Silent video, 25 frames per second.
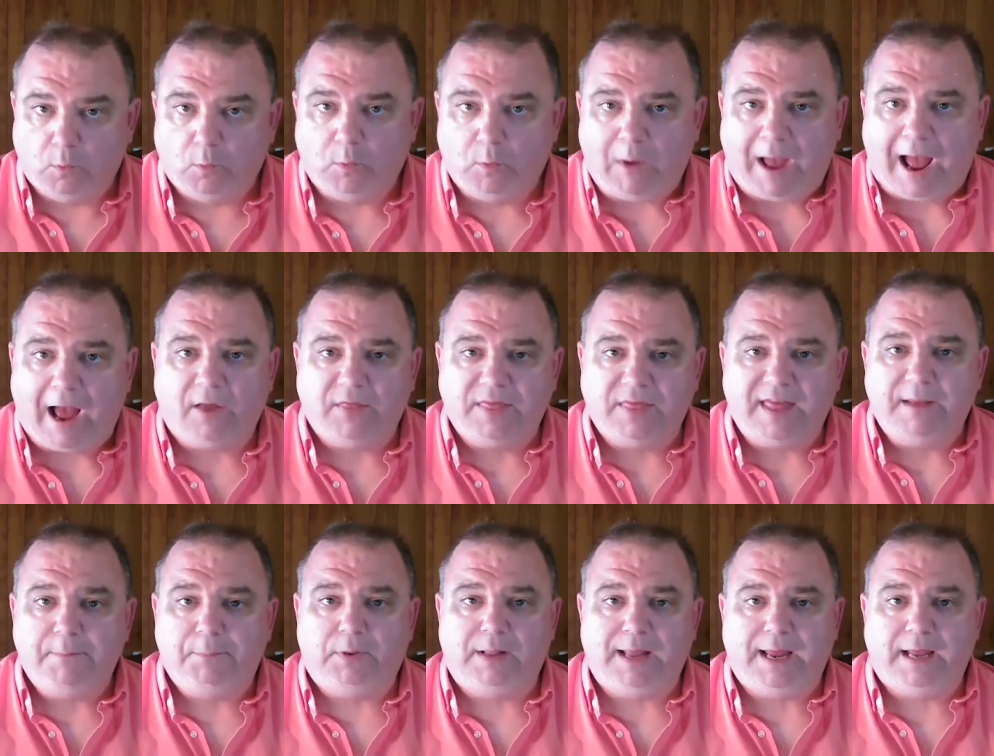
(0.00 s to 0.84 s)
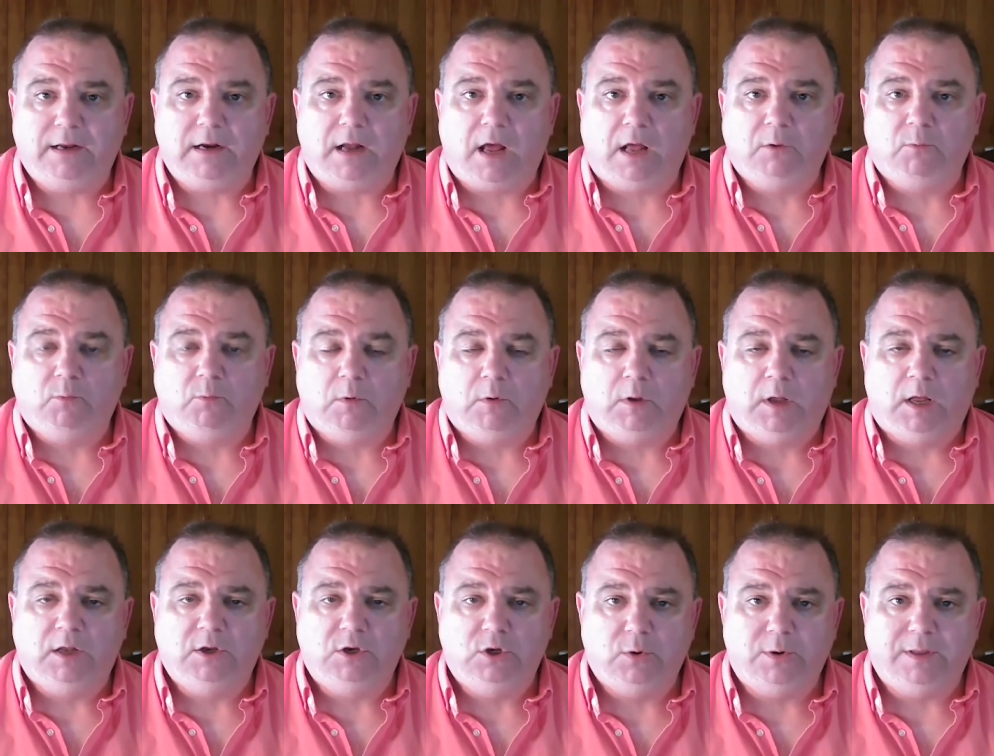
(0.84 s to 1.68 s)
how they plan on
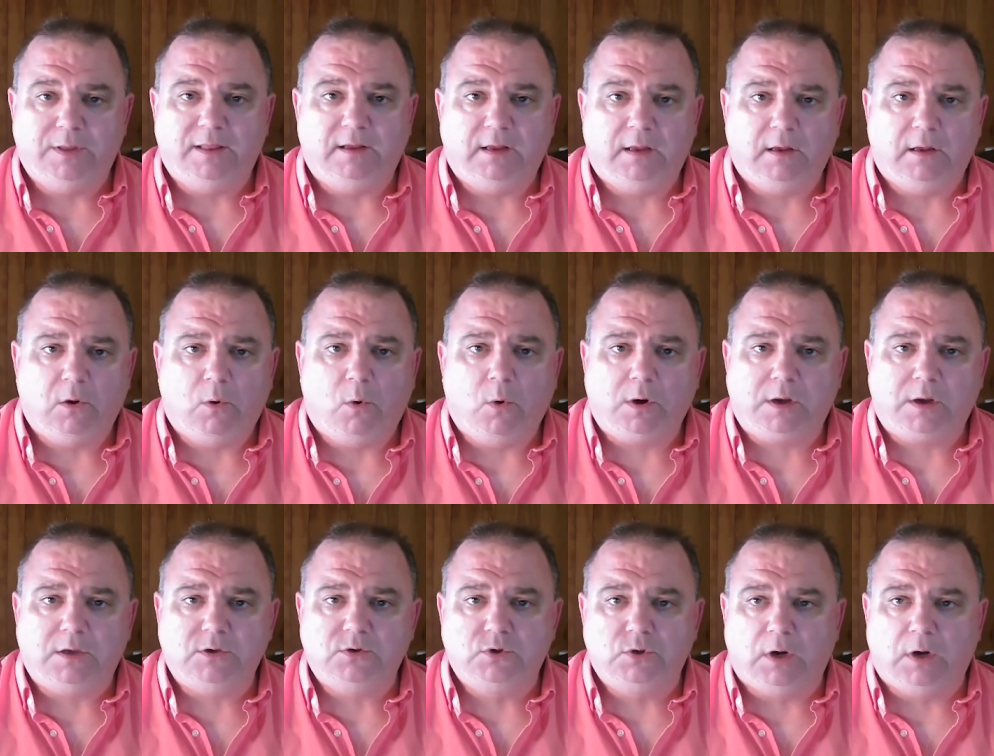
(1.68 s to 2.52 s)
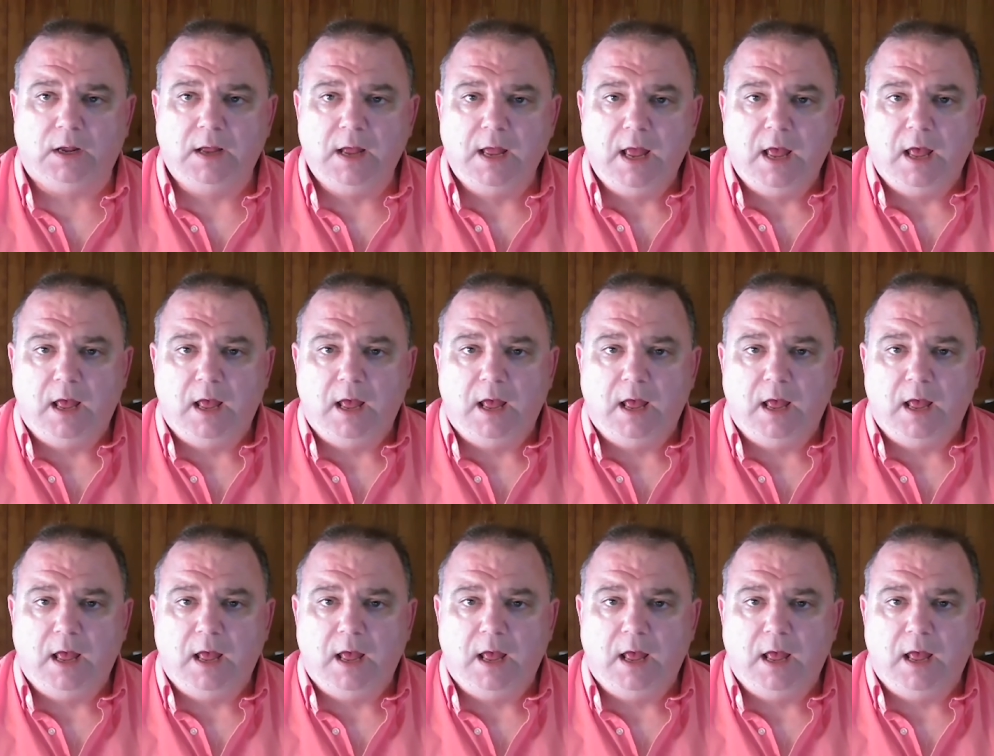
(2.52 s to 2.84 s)
uh, doing the orchestra.